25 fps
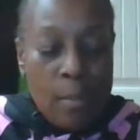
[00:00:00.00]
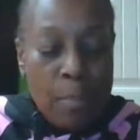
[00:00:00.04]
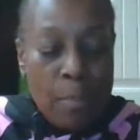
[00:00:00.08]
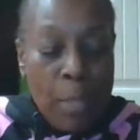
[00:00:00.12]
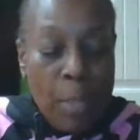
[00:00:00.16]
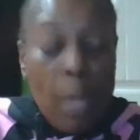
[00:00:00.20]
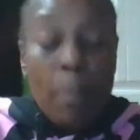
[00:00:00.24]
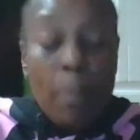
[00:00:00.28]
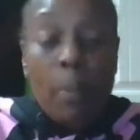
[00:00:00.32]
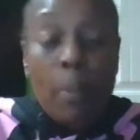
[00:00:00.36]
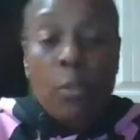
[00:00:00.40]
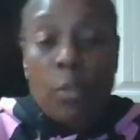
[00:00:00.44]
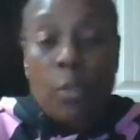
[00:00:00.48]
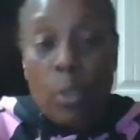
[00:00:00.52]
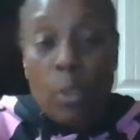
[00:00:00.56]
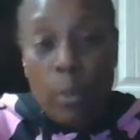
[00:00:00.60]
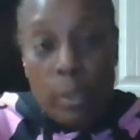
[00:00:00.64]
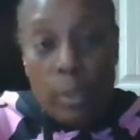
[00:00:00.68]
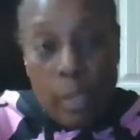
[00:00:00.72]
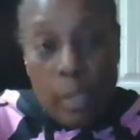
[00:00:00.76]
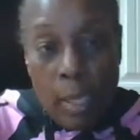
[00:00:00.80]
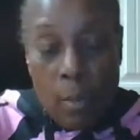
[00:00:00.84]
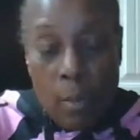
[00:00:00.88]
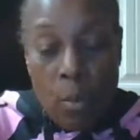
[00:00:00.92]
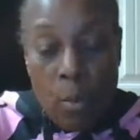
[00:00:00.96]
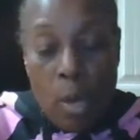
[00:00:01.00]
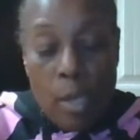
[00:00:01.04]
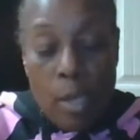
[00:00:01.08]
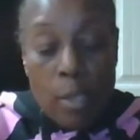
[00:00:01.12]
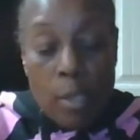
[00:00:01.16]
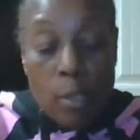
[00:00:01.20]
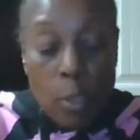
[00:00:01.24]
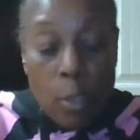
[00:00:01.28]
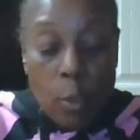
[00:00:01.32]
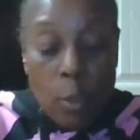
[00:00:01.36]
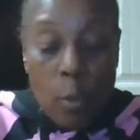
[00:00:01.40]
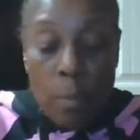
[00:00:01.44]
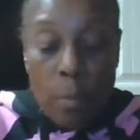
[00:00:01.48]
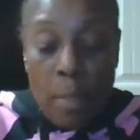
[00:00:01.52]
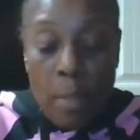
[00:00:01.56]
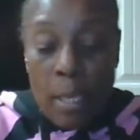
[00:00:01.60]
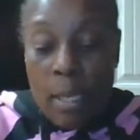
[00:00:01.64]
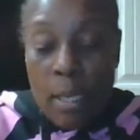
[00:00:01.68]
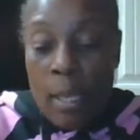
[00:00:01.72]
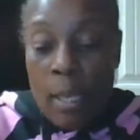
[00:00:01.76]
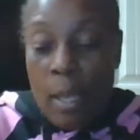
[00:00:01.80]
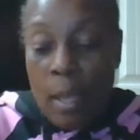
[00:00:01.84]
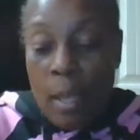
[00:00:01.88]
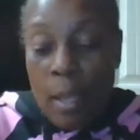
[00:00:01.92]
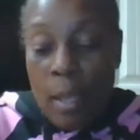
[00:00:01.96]
people do what they want to do,
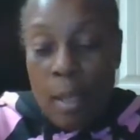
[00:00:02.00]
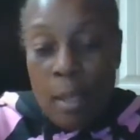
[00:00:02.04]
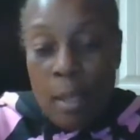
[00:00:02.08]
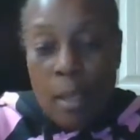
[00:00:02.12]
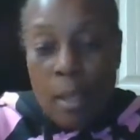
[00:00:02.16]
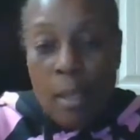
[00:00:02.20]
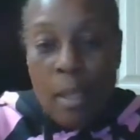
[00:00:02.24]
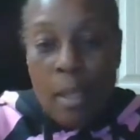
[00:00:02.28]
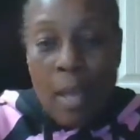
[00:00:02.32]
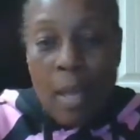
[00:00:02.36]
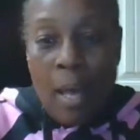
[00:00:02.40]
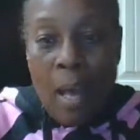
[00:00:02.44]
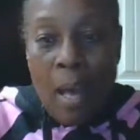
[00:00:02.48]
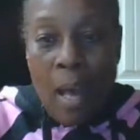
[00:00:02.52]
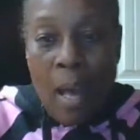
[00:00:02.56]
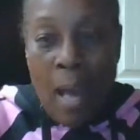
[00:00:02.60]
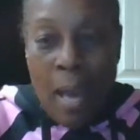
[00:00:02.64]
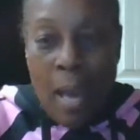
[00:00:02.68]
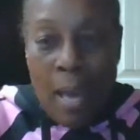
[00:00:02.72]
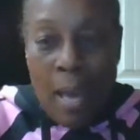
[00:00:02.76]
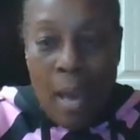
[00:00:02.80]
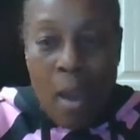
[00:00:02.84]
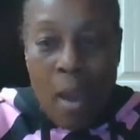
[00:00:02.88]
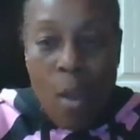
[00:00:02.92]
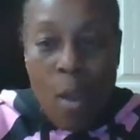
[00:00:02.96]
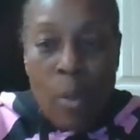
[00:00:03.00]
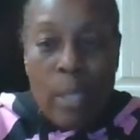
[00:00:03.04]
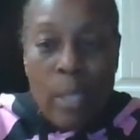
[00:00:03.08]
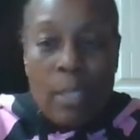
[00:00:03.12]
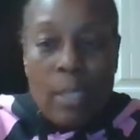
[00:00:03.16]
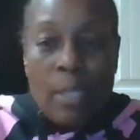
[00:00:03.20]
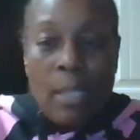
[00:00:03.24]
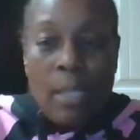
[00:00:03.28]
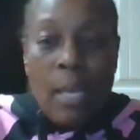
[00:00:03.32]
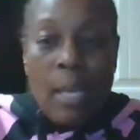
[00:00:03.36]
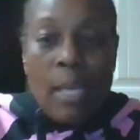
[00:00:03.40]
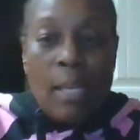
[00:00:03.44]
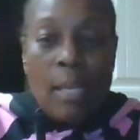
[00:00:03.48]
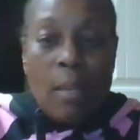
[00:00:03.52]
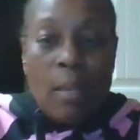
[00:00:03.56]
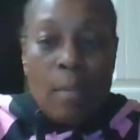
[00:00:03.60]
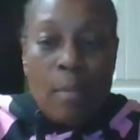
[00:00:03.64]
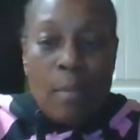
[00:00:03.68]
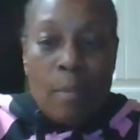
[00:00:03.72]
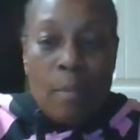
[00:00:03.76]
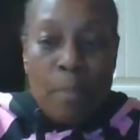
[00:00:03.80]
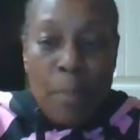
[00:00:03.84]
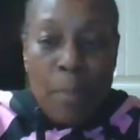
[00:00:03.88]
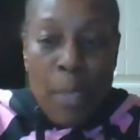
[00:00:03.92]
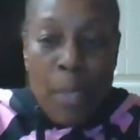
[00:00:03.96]
but I always say that
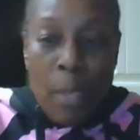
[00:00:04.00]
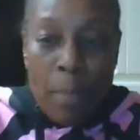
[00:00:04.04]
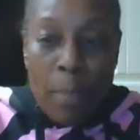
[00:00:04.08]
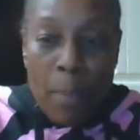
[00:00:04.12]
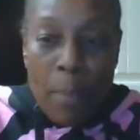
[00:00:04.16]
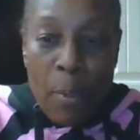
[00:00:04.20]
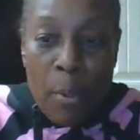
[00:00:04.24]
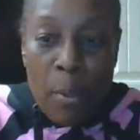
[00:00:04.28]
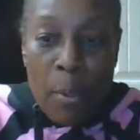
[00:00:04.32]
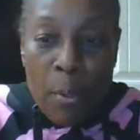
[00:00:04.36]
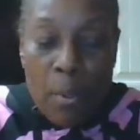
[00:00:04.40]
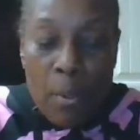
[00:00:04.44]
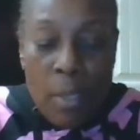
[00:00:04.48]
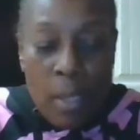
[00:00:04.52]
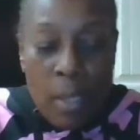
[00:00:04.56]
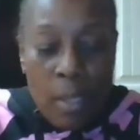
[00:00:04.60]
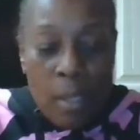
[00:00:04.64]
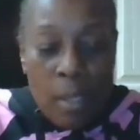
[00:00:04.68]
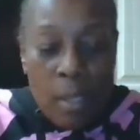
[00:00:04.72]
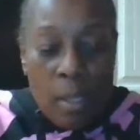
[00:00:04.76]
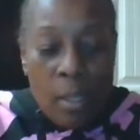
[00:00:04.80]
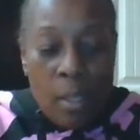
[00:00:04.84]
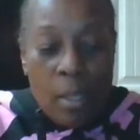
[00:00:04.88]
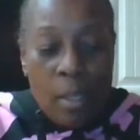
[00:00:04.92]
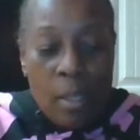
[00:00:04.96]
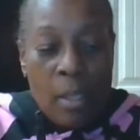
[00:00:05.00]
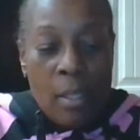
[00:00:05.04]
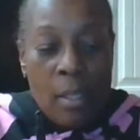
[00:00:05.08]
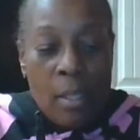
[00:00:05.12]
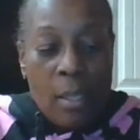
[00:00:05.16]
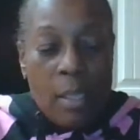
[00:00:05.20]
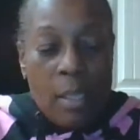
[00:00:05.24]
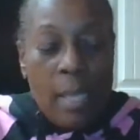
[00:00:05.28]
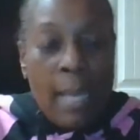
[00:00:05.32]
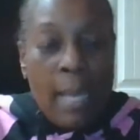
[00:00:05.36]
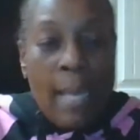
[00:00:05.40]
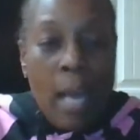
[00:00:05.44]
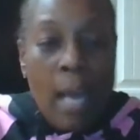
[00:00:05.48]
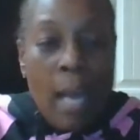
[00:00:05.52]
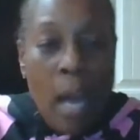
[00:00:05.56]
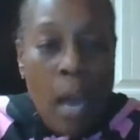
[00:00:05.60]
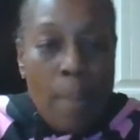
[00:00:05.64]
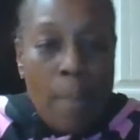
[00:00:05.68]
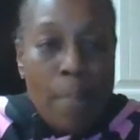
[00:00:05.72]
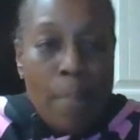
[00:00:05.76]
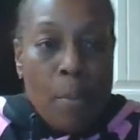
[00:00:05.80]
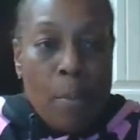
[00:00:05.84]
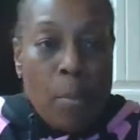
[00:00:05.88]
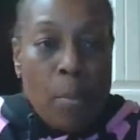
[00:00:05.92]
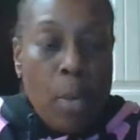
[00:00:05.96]
people, they
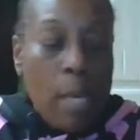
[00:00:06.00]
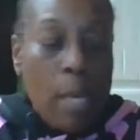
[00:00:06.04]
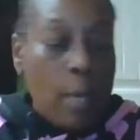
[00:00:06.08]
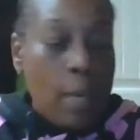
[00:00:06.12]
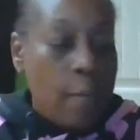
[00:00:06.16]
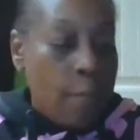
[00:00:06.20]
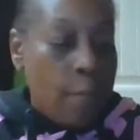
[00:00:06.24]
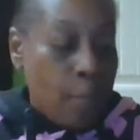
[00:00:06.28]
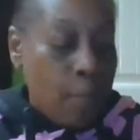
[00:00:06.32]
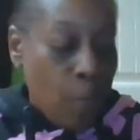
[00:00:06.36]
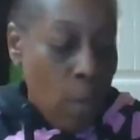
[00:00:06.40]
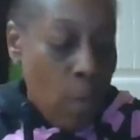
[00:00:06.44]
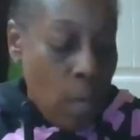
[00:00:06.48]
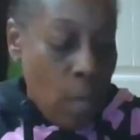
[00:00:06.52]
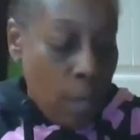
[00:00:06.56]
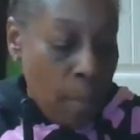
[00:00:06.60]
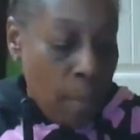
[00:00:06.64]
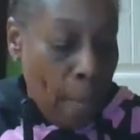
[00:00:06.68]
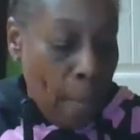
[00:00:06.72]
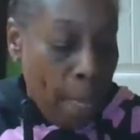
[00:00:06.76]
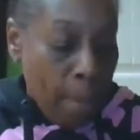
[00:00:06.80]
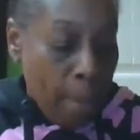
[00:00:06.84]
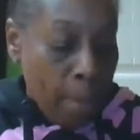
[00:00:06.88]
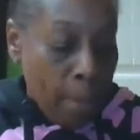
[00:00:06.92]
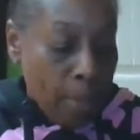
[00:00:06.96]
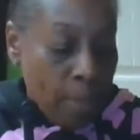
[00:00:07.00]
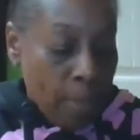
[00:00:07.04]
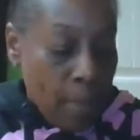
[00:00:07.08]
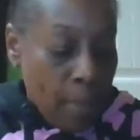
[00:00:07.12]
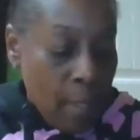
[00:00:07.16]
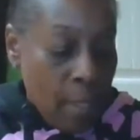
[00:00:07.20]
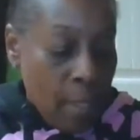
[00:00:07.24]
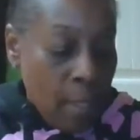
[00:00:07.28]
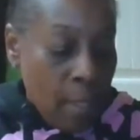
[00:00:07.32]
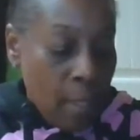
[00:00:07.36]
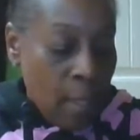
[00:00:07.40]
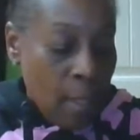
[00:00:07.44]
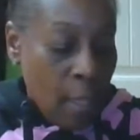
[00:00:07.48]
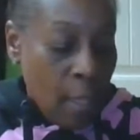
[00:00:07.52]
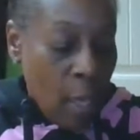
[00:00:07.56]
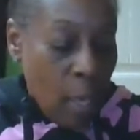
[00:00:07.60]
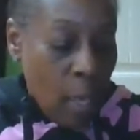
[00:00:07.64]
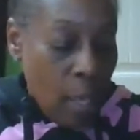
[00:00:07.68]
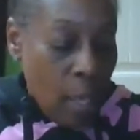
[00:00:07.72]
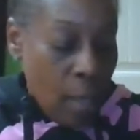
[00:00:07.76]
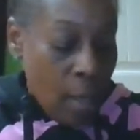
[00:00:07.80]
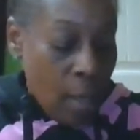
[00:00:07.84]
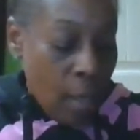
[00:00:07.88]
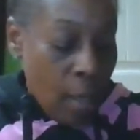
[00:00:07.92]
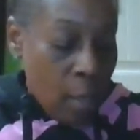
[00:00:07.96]
operate from
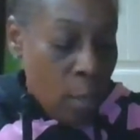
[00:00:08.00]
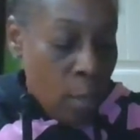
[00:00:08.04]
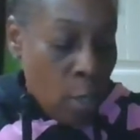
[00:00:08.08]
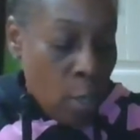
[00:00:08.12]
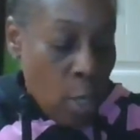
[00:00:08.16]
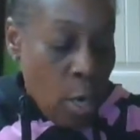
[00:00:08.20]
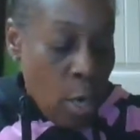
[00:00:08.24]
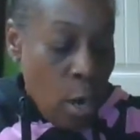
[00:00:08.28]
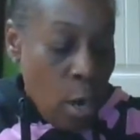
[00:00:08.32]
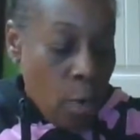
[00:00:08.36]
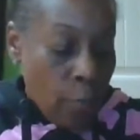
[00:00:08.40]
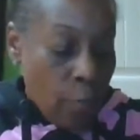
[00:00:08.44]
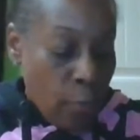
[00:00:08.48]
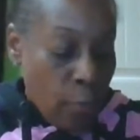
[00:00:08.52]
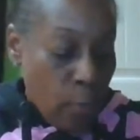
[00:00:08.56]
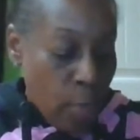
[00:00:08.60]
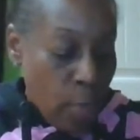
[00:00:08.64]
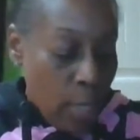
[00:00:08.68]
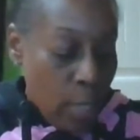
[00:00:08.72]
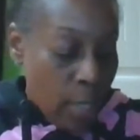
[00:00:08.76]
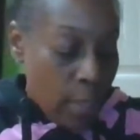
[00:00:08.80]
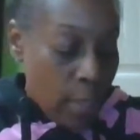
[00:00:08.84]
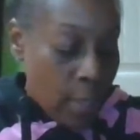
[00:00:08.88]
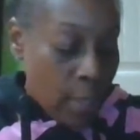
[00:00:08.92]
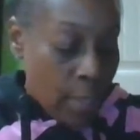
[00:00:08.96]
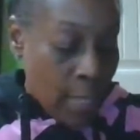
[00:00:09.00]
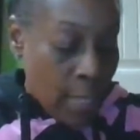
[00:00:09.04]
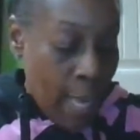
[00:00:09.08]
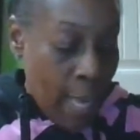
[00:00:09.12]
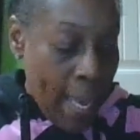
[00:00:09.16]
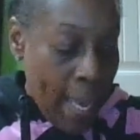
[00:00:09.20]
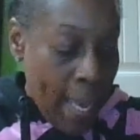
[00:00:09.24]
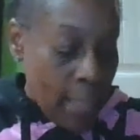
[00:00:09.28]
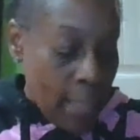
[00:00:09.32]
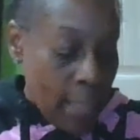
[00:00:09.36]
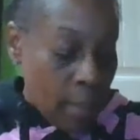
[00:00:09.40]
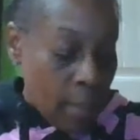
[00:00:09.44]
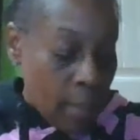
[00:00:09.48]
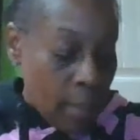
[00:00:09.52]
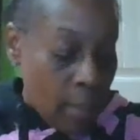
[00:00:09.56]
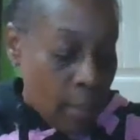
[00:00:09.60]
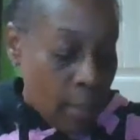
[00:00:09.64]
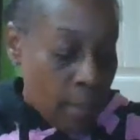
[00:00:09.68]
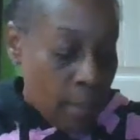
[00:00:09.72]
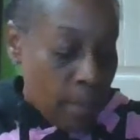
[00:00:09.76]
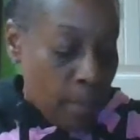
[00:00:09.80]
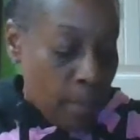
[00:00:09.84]
a girlfriend status,